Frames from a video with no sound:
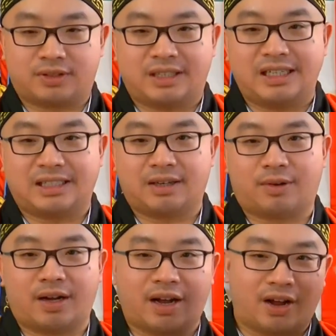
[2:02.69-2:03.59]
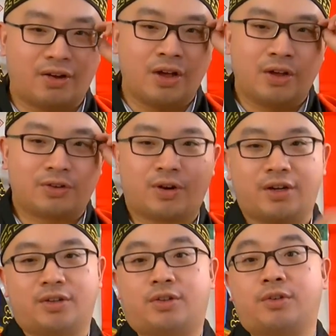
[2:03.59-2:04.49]
season right now, trying
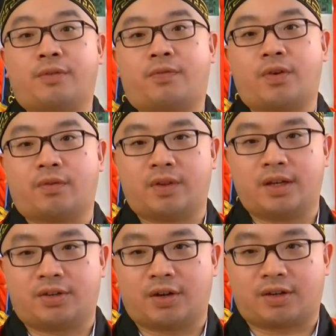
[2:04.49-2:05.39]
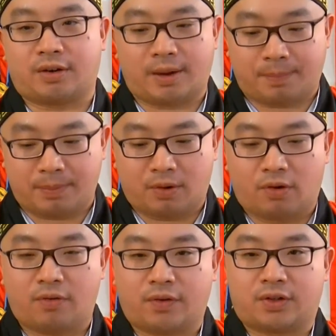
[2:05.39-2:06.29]
to do a few of these to attract people
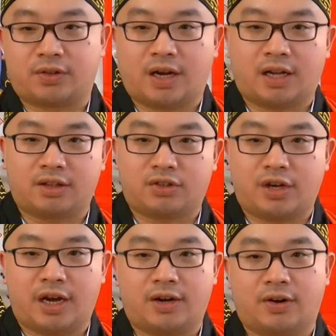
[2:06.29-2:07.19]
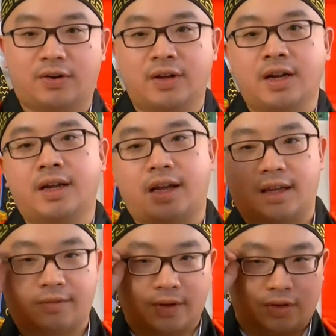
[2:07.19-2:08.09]
over to the other channel,
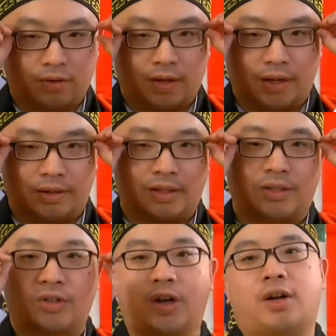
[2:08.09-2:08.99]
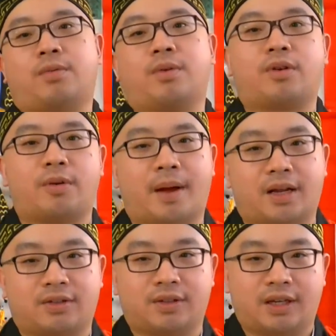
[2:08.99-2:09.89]
and eventually this channel will go
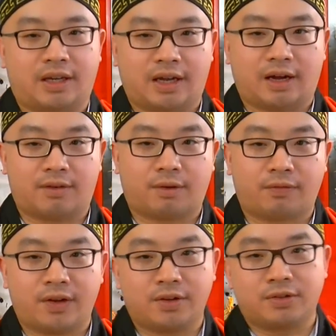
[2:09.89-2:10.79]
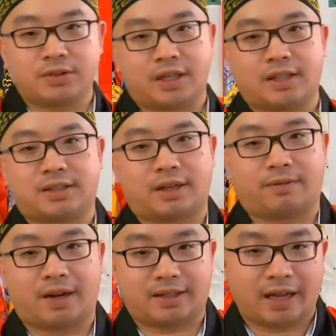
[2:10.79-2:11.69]
back to the reviews and
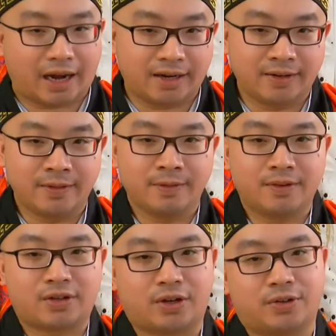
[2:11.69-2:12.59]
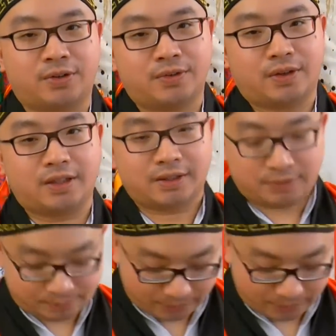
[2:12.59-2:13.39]
stuff like that. So it's